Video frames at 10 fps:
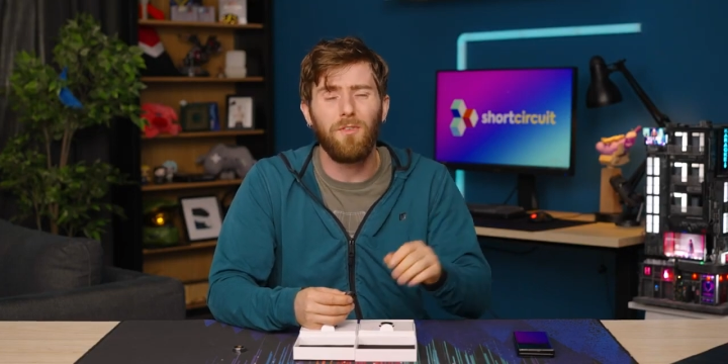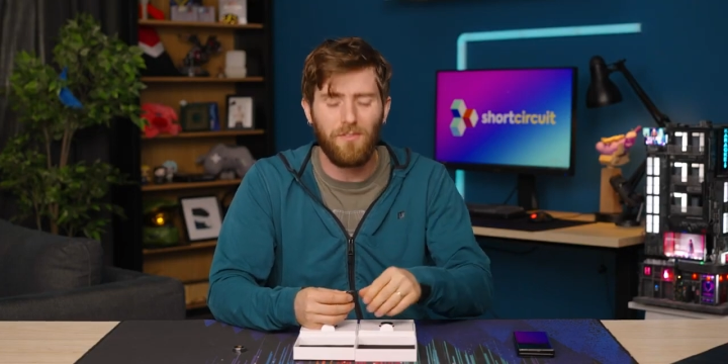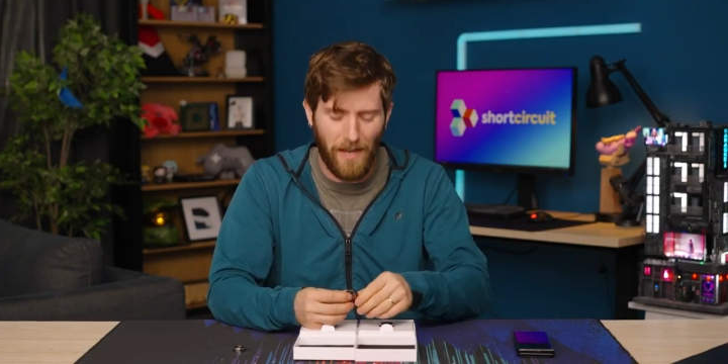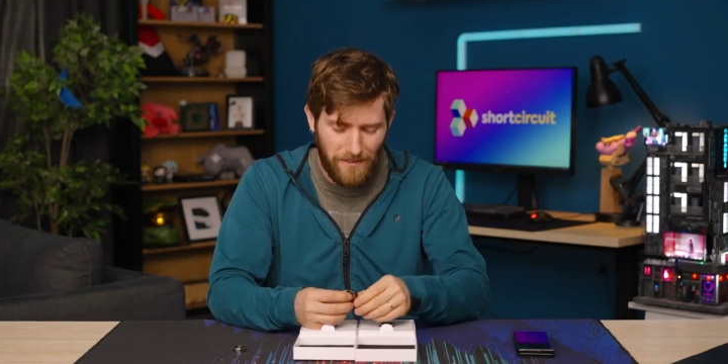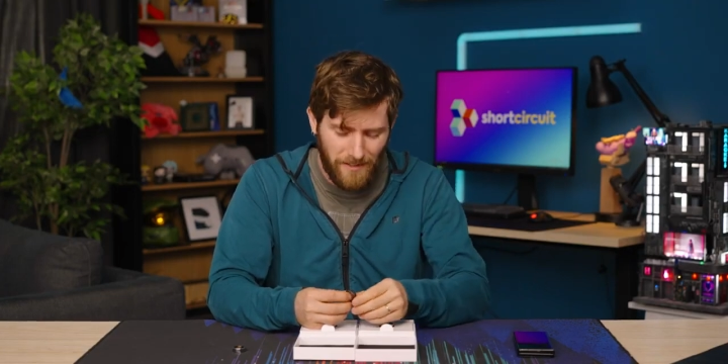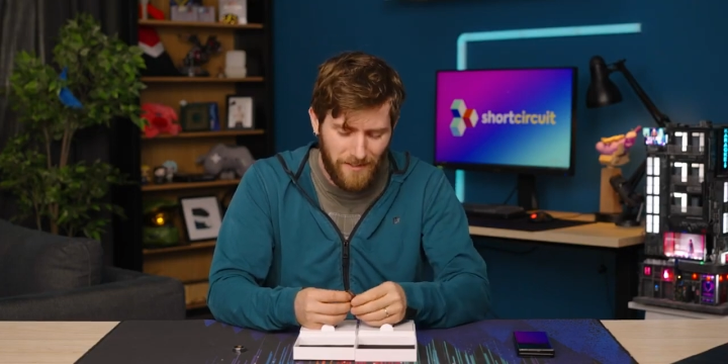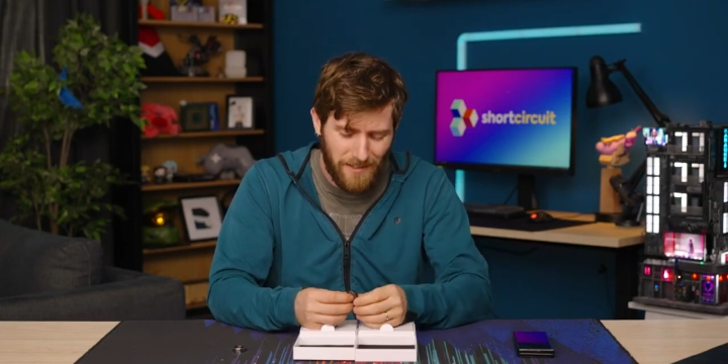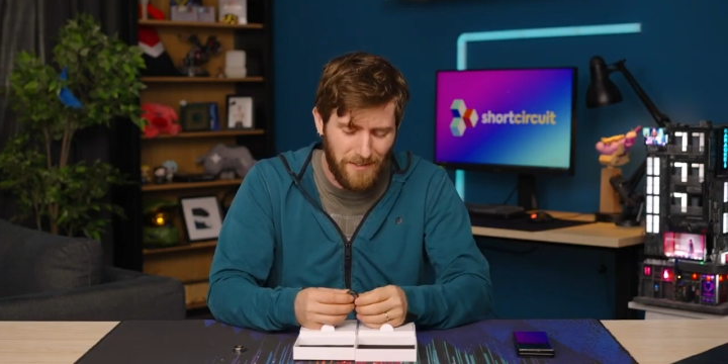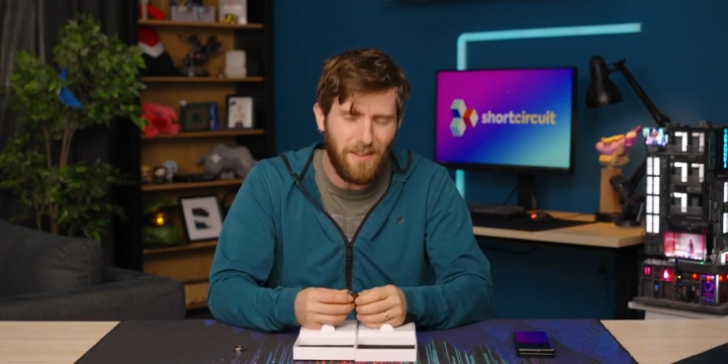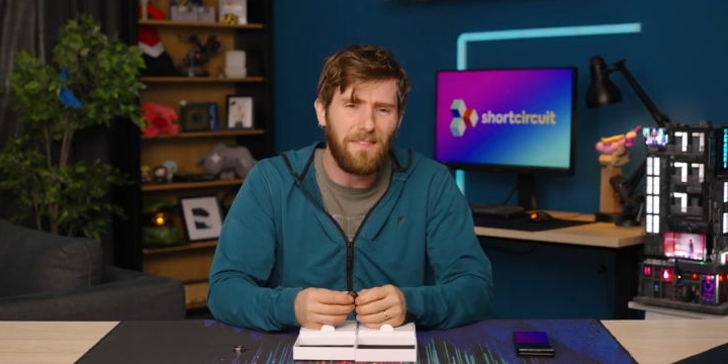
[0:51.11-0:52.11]
devices
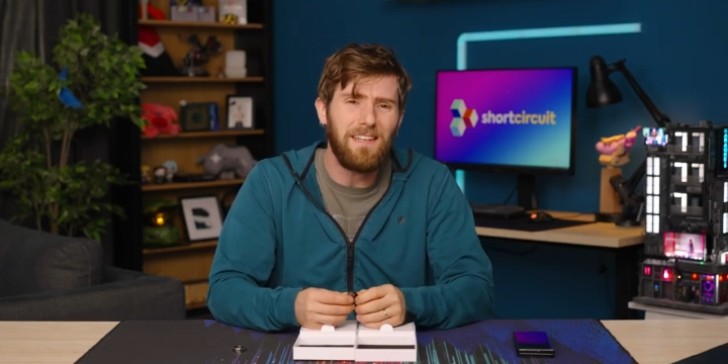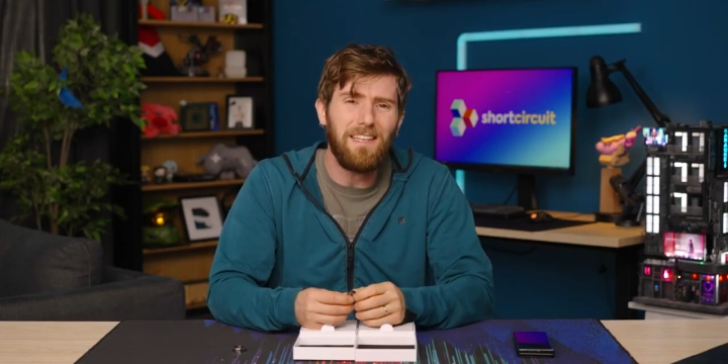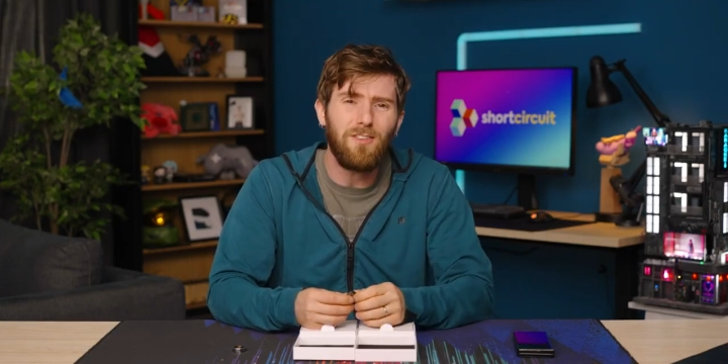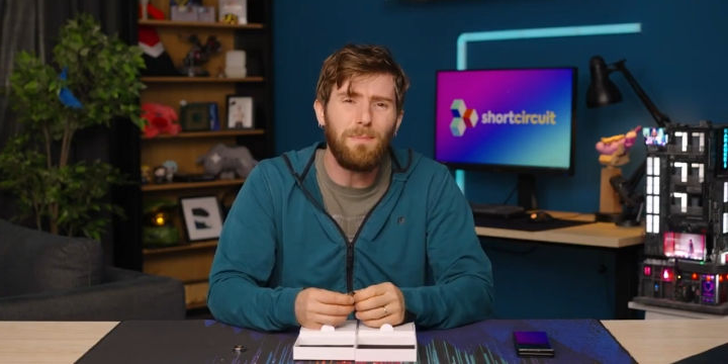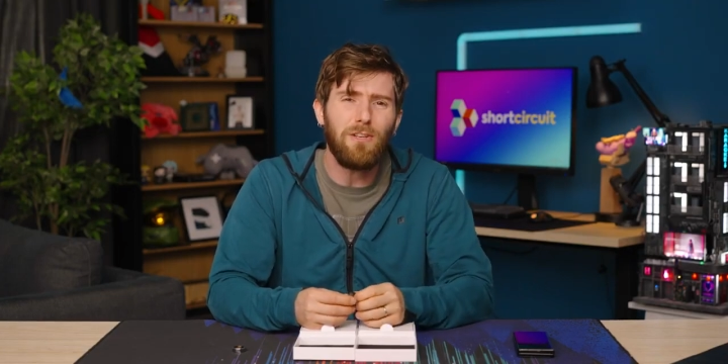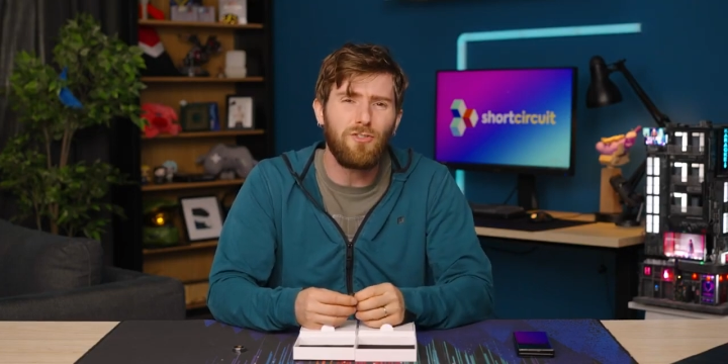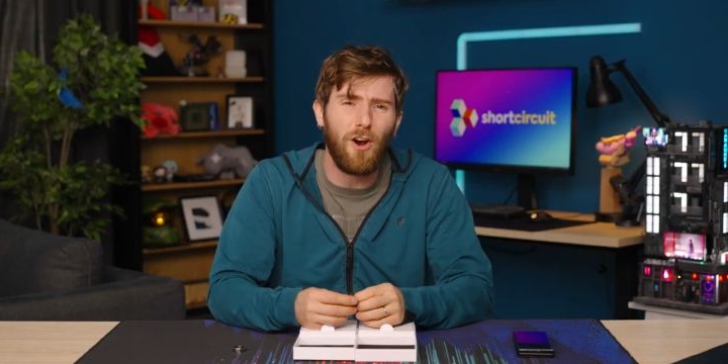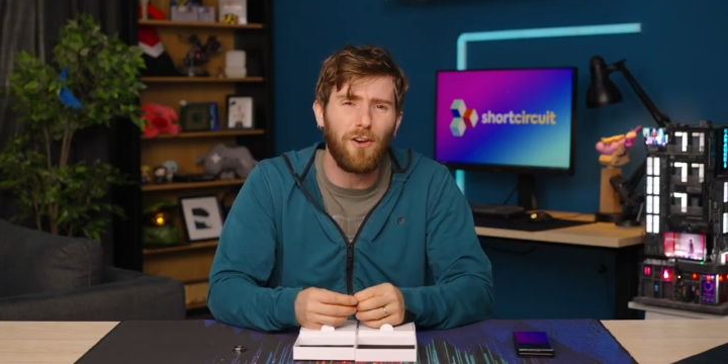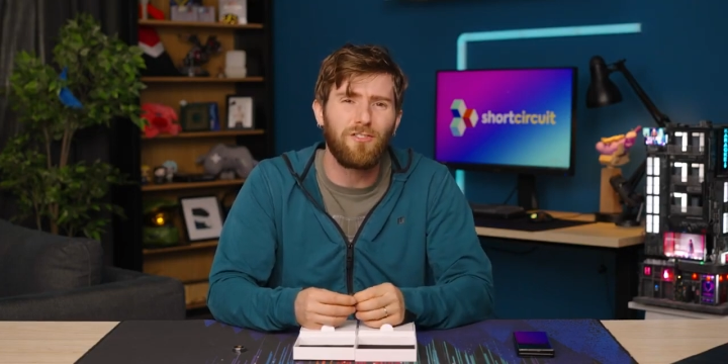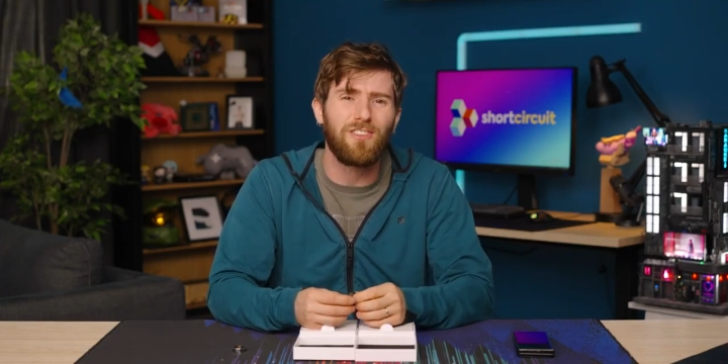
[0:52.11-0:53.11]
is that they need to be
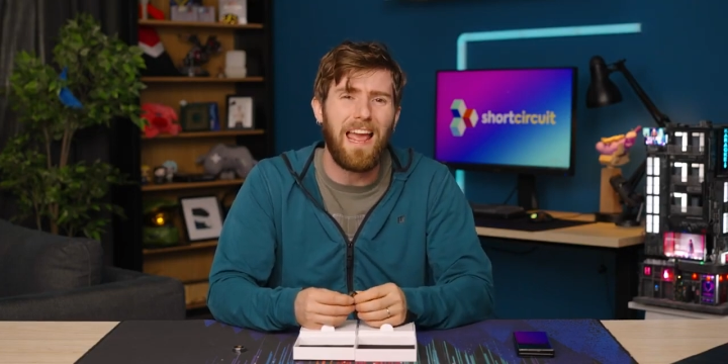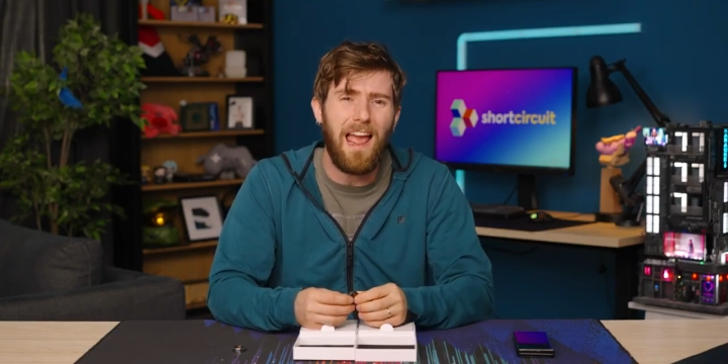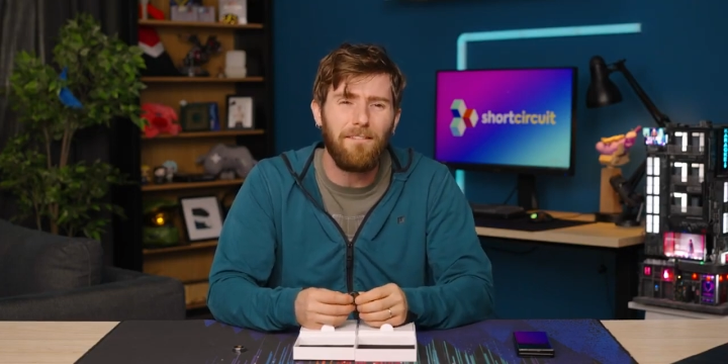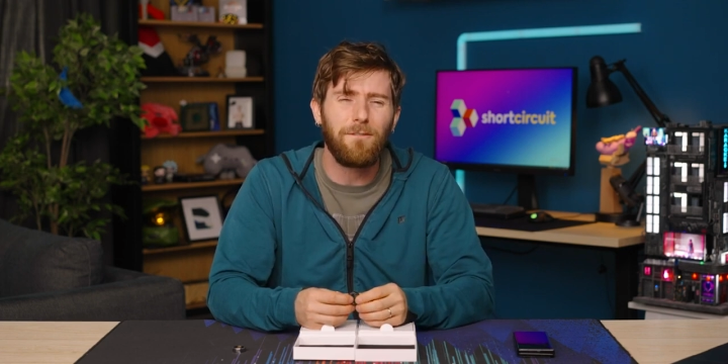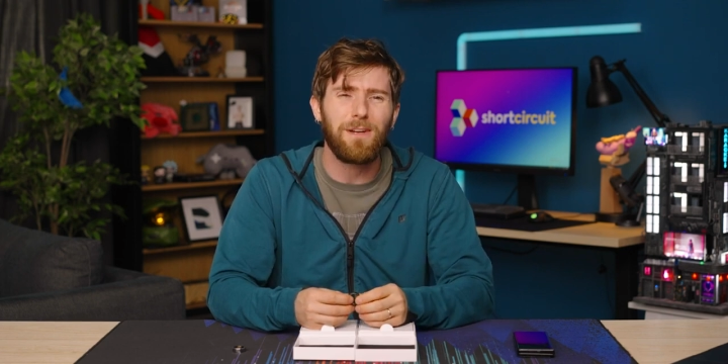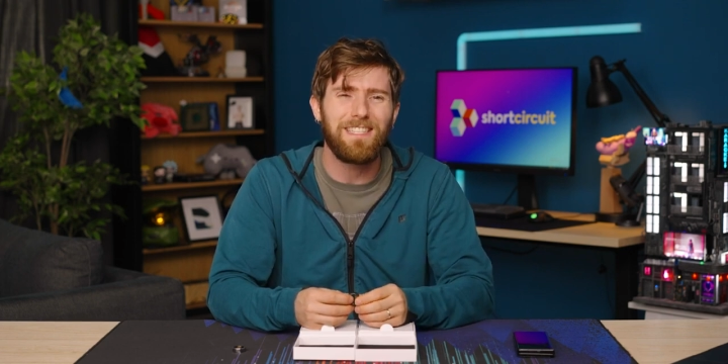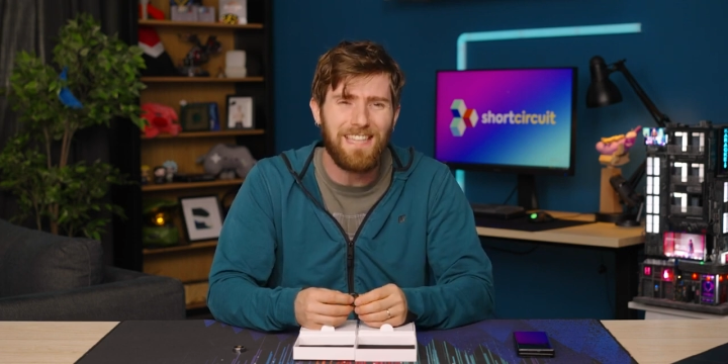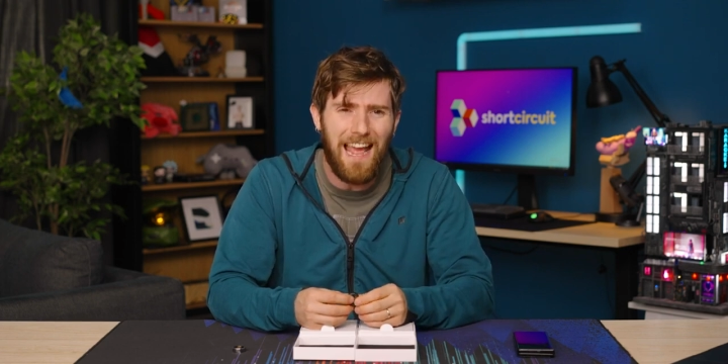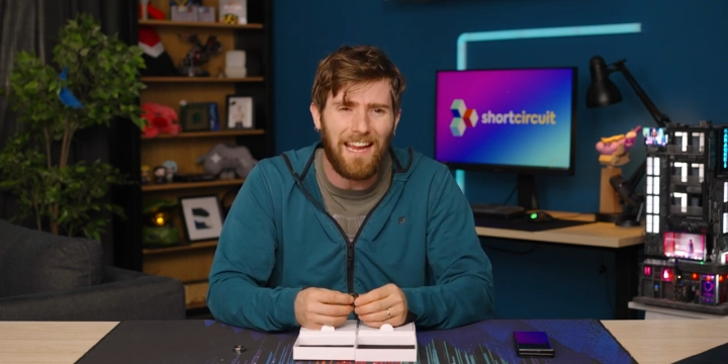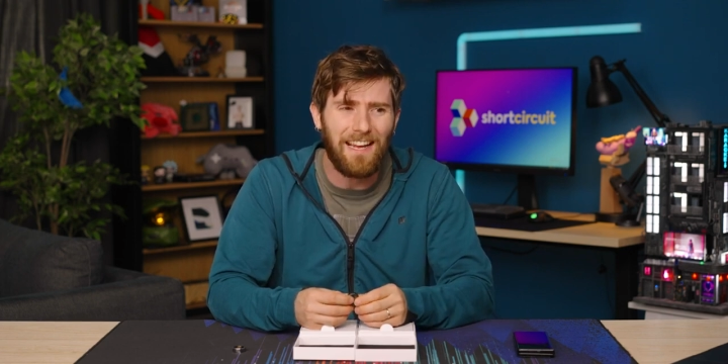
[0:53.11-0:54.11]
charged every
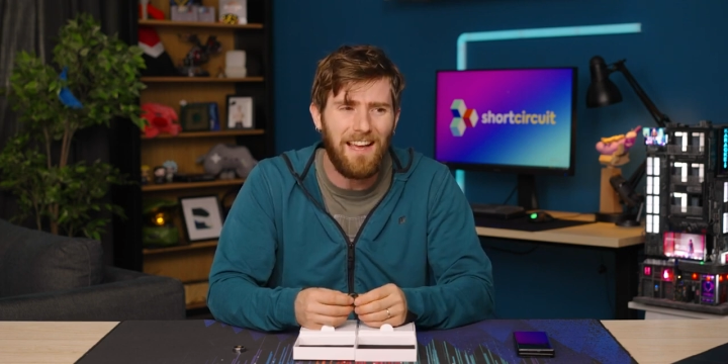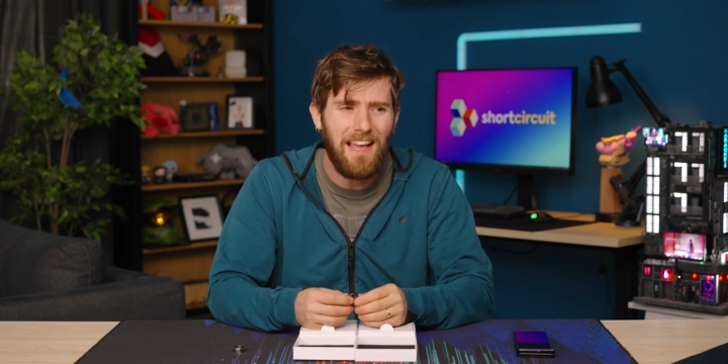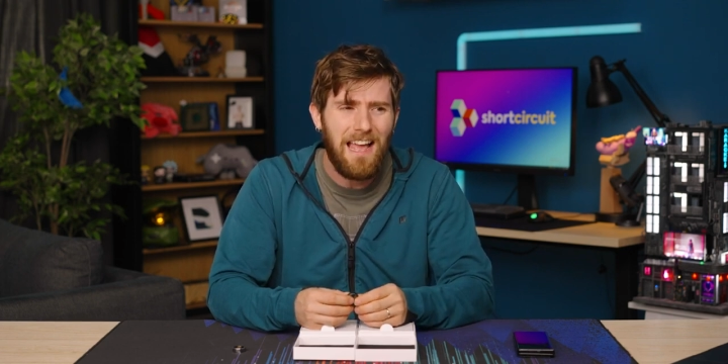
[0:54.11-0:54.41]
day.